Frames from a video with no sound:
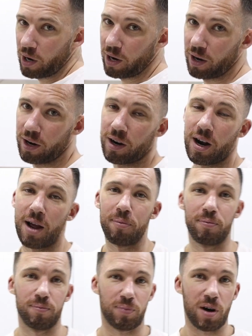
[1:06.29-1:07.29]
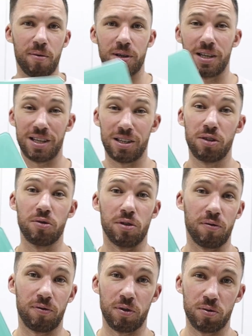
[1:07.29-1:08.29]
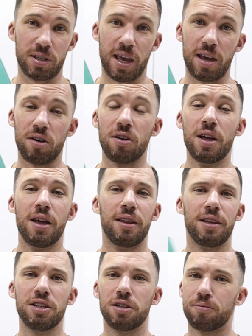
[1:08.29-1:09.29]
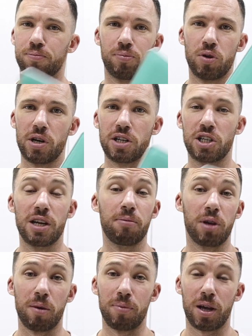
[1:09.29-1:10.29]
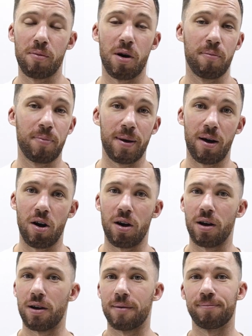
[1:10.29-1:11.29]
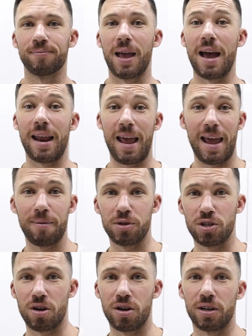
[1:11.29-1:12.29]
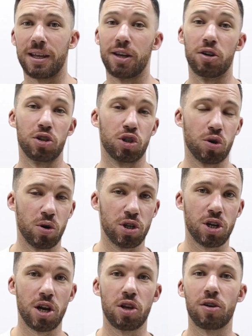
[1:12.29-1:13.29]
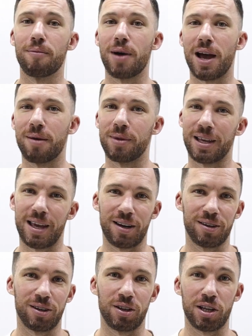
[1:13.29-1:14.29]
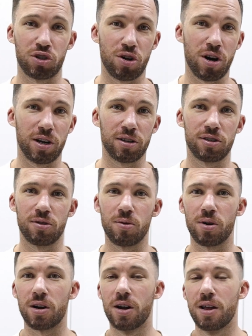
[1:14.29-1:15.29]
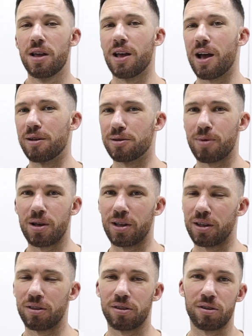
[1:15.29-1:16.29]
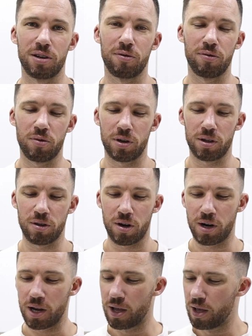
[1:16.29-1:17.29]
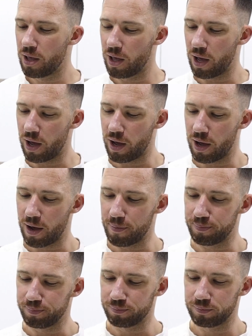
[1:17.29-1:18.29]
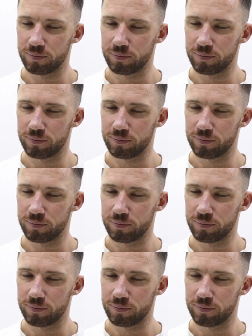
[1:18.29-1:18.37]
where I probably need to use a food scale. These are pretty cheap. You can pick them up um, at Amazon. Here in Georgia, you can buy them like at an electronics store. Uh, it's about like 30 or 40 lari. Um,